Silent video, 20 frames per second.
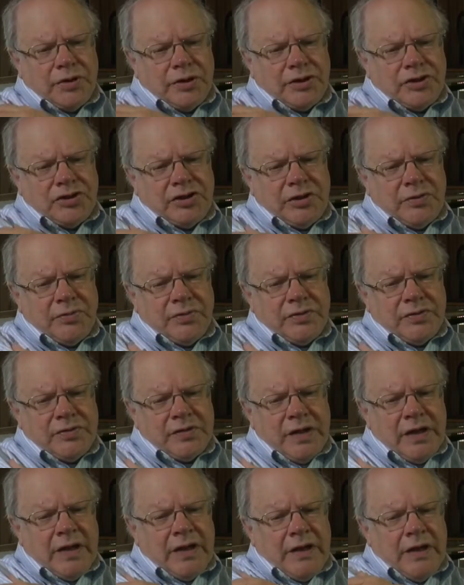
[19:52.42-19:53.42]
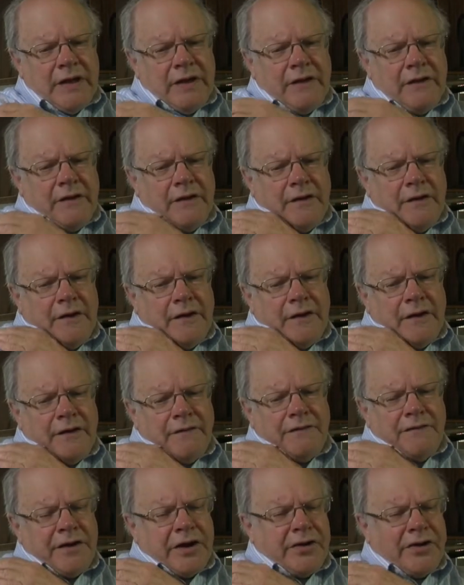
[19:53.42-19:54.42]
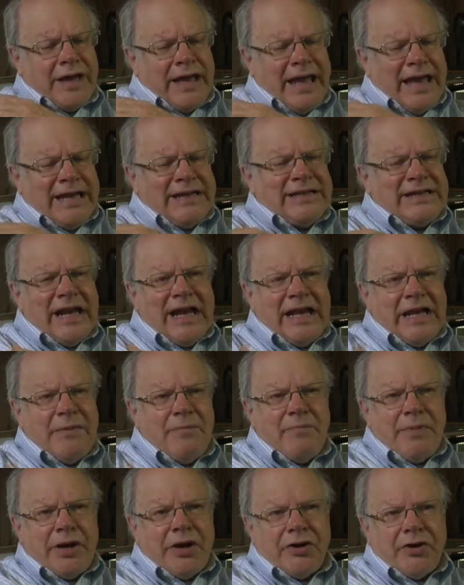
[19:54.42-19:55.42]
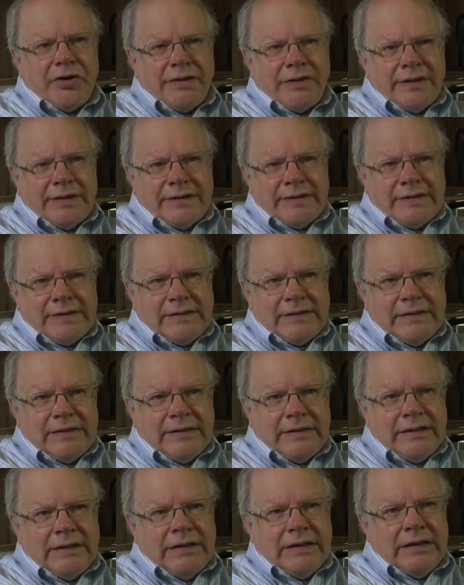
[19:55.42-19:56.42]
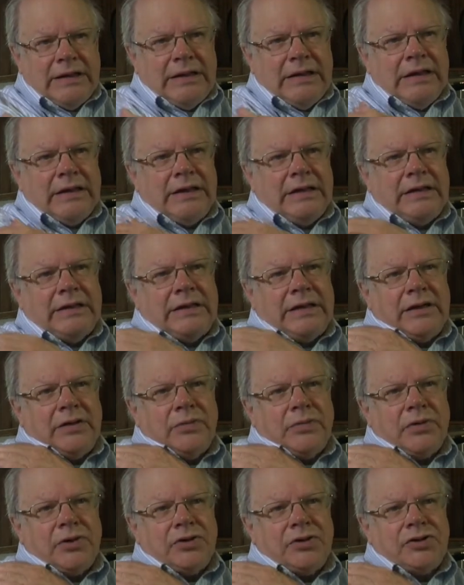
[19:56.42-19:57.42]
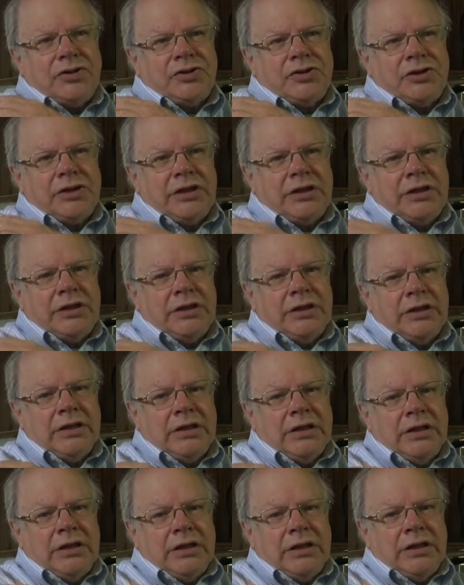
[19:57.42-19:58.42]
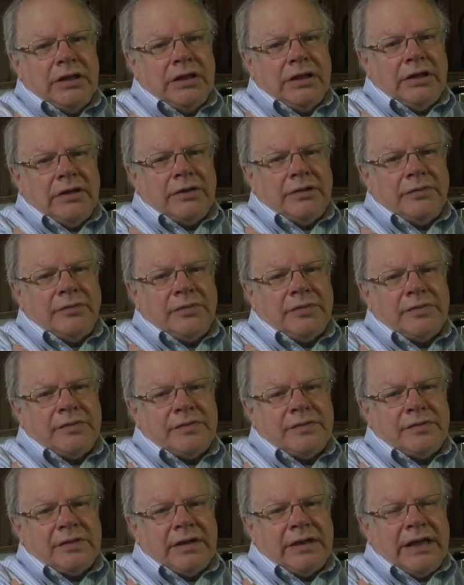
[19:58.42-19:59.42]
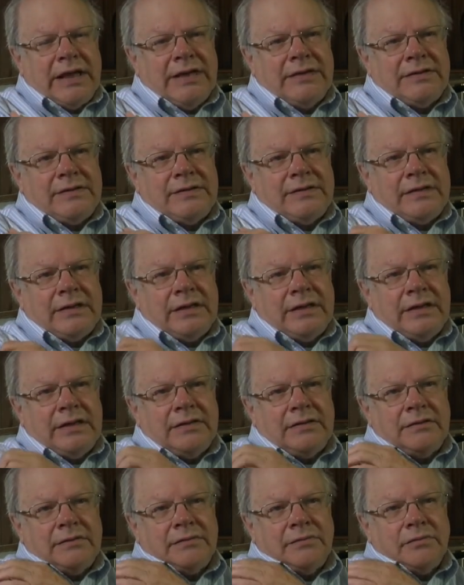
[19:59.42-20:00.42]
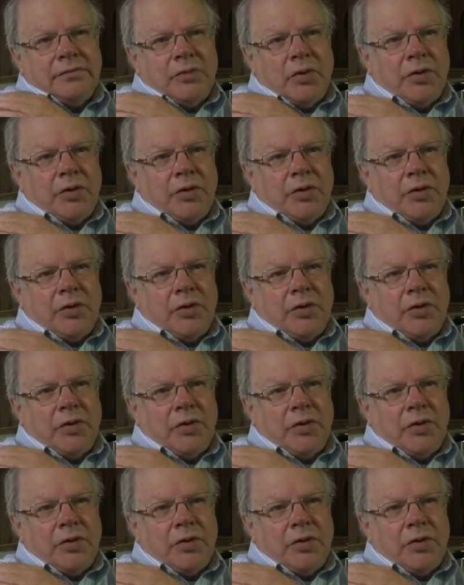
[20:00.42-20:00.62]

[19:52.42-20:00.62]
she was a very anti-imperialist. In other words, she was against the war